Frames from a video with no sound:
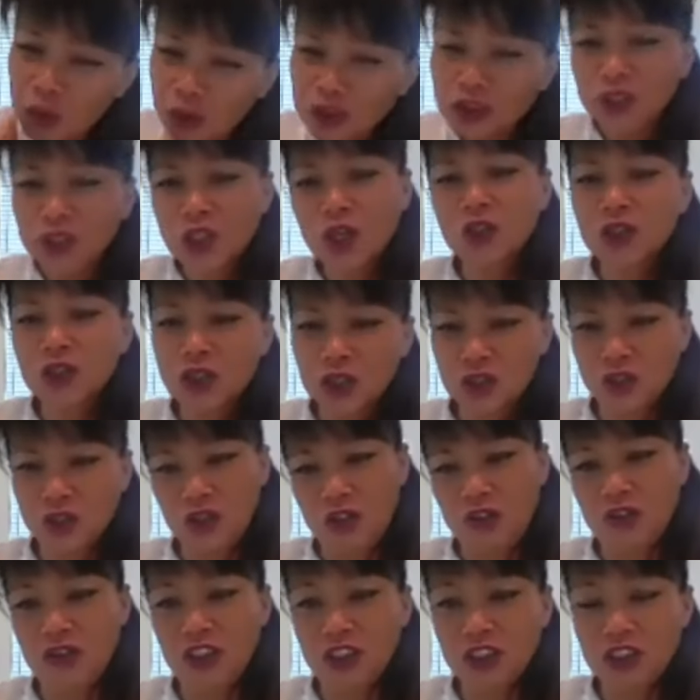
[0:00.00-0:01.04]
want to go to
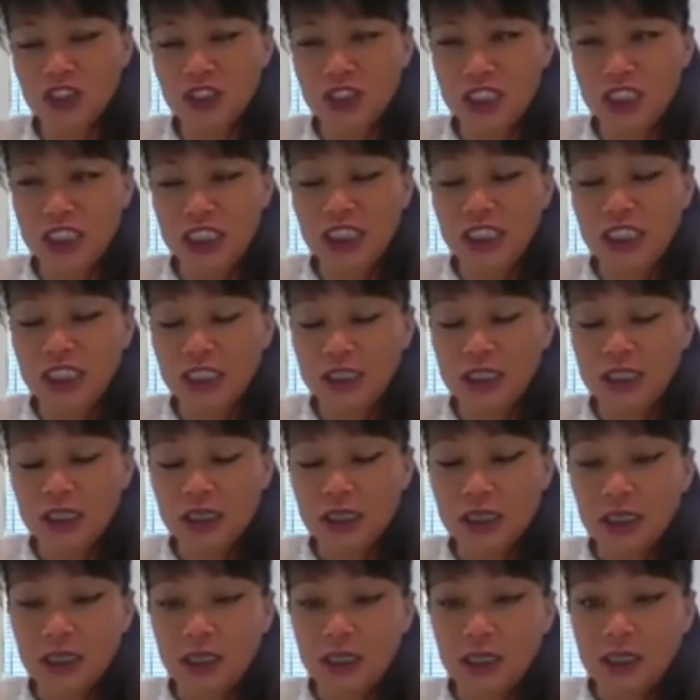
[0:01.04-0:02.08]
university.
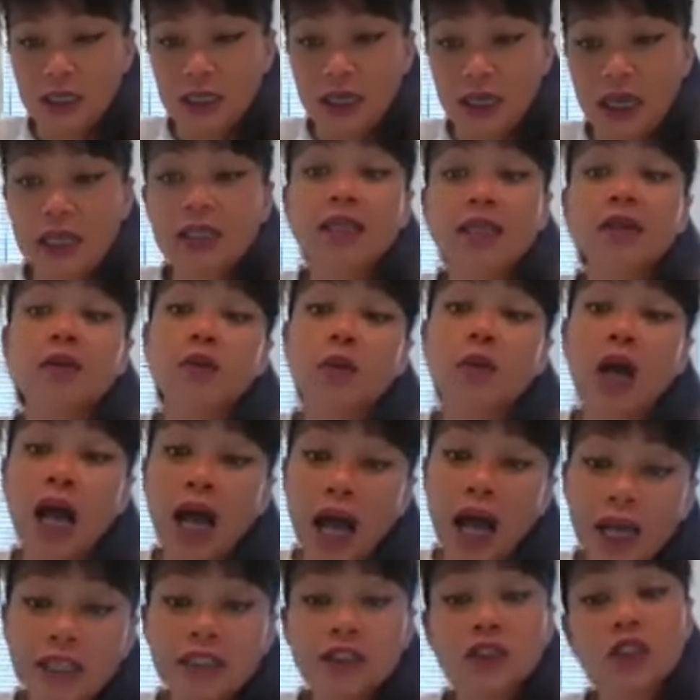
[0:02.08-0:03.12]
And
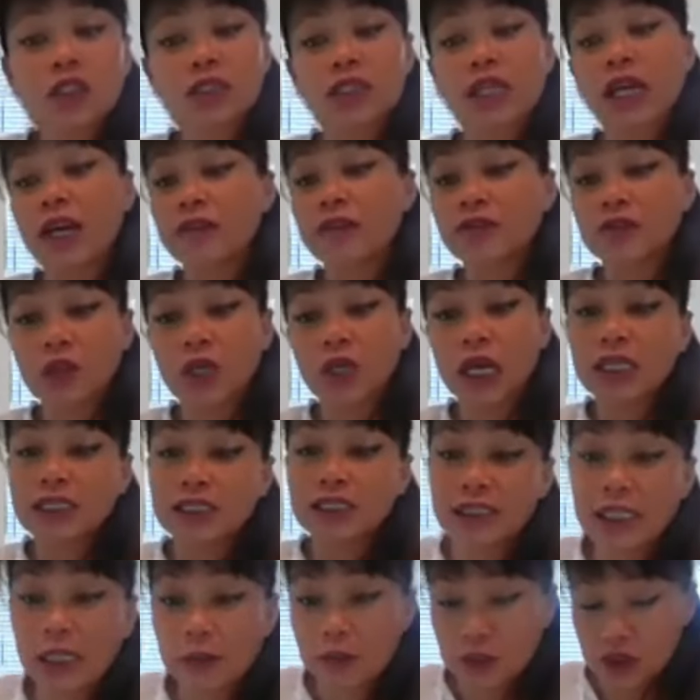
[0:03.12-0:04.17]
I just have to
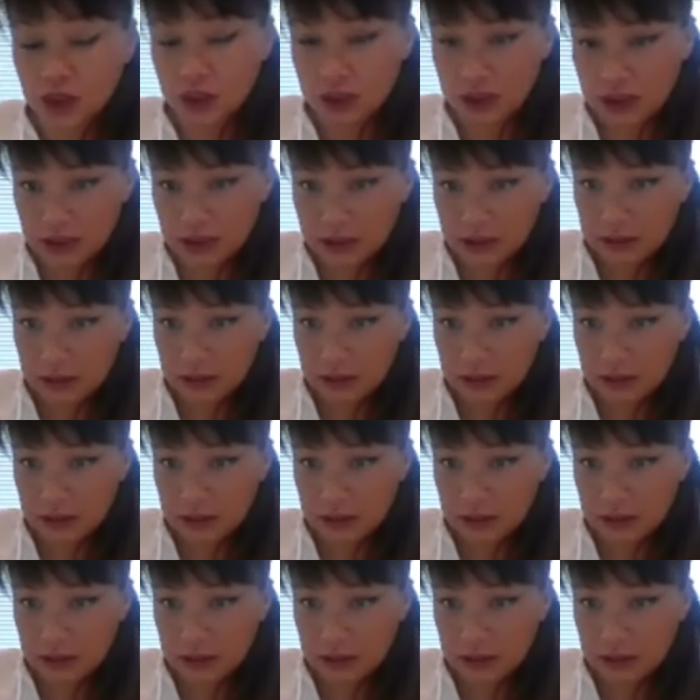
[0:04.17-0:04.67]
accept it.